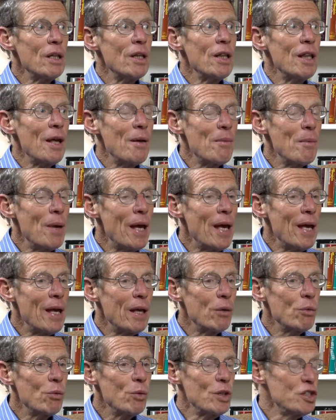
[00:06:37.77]
They may,
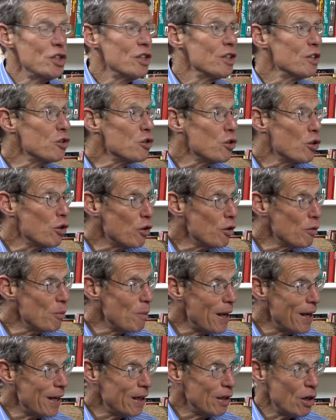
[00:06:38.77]
which in turn
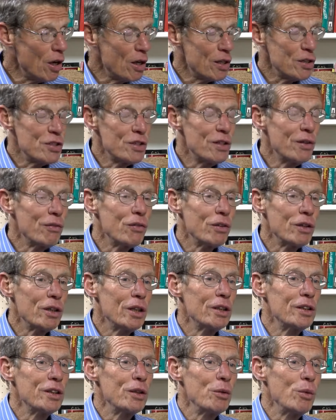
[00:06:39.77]
may cause
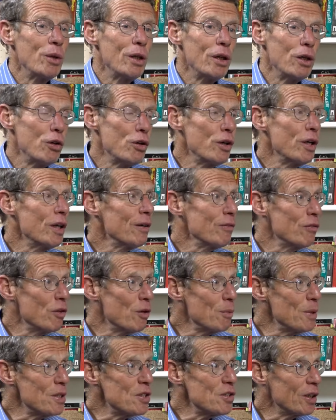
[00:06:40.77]
difficulty with learning if
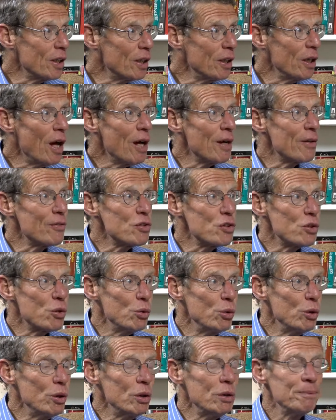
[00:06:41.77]
they're missing a lot of
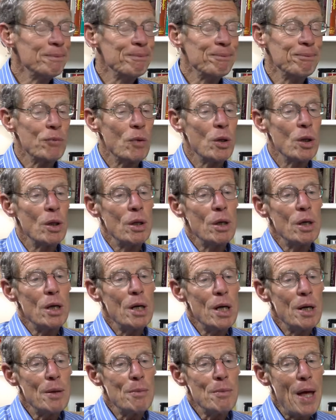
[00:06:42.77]
school. Mm.
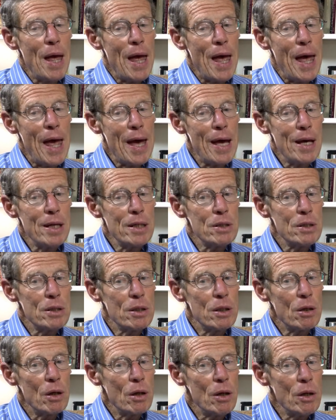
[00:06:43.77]
Um, and
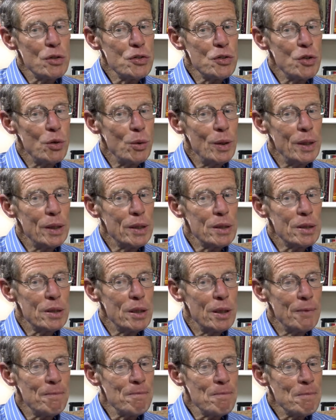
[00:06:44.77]
also it
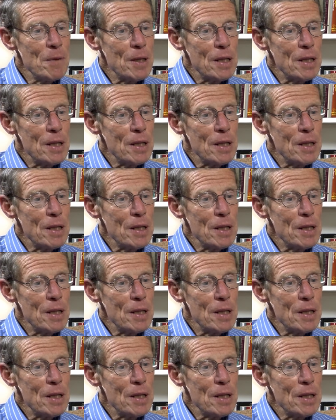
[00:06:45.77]
um,